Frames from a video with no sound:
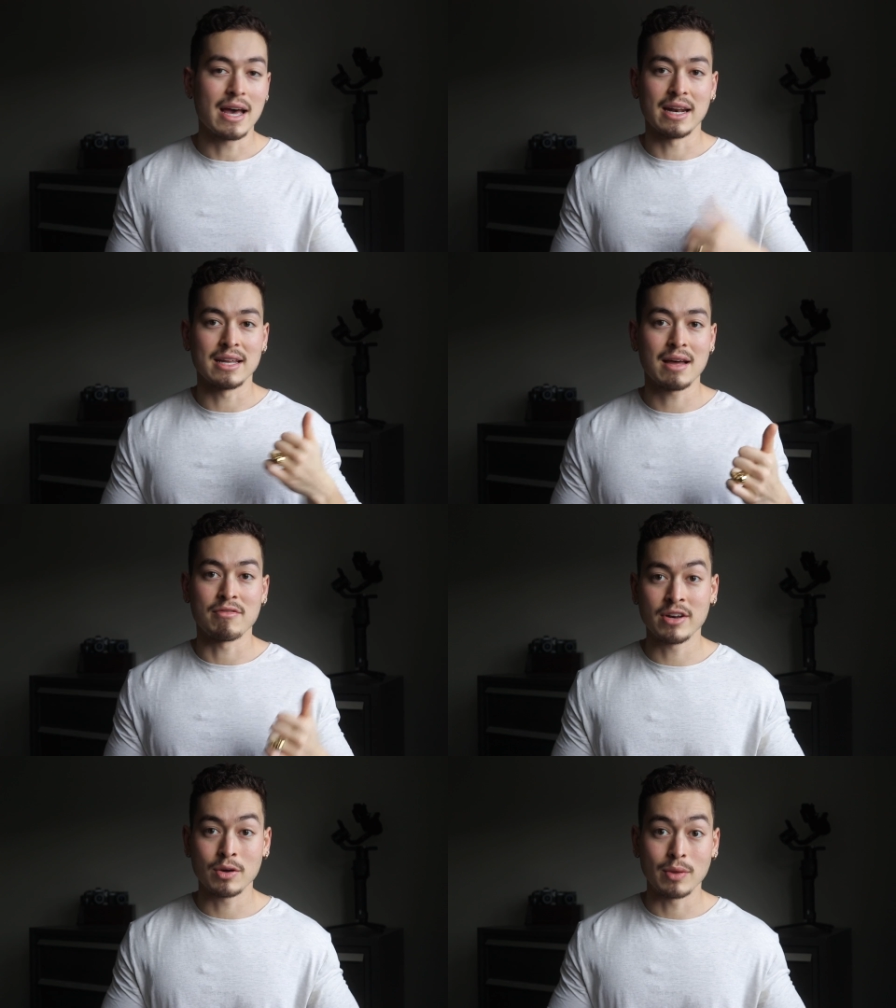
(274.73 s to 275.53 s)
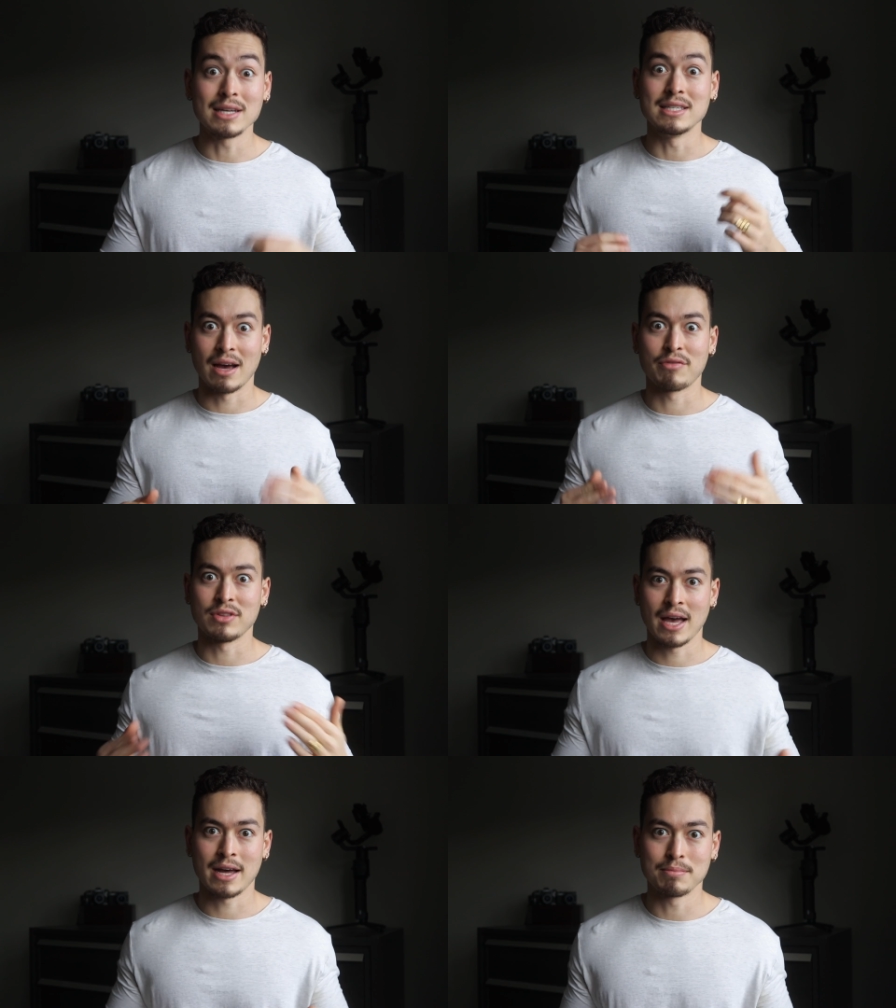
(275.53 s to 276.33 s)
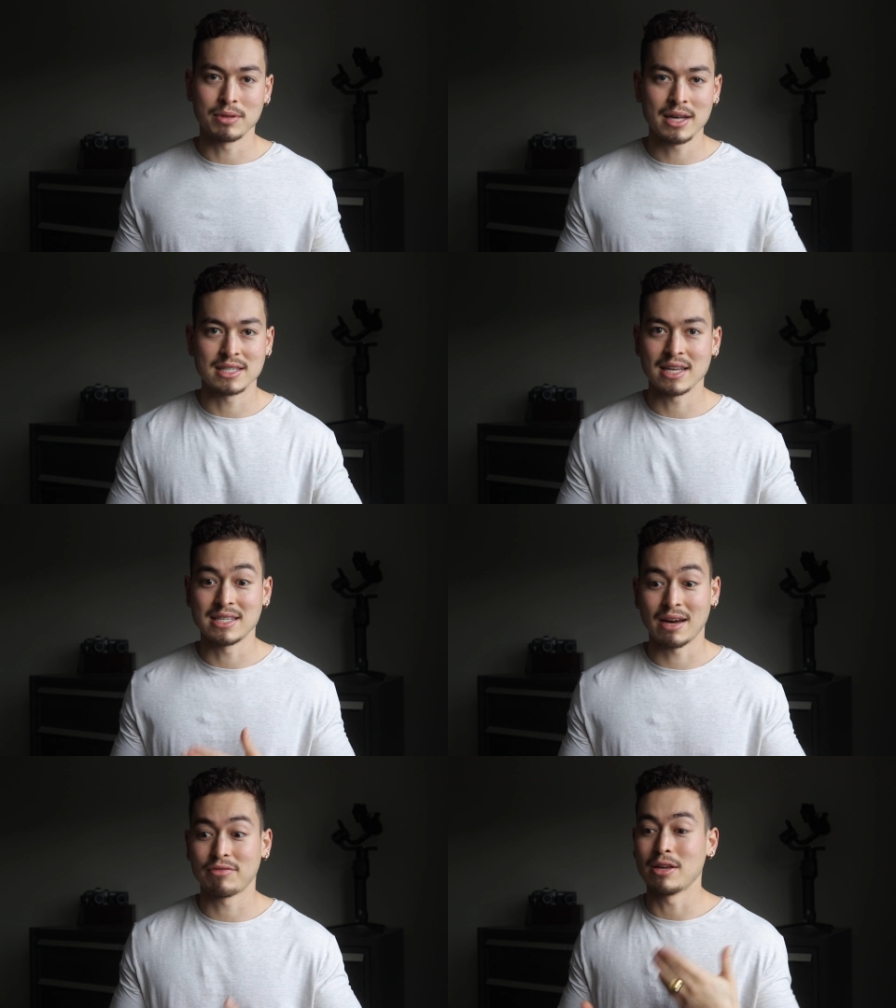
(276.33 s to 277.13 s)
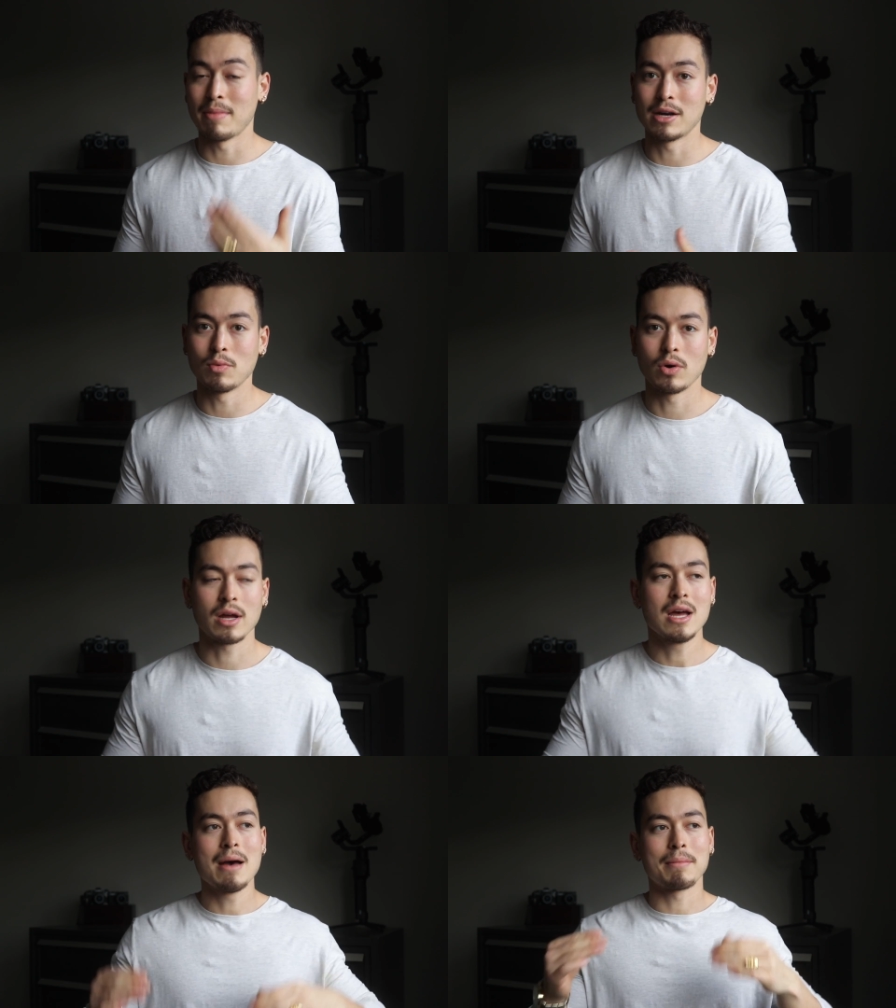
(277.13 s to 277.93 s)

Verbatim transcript: And in that video, they definitely had a place. They definitely made it work.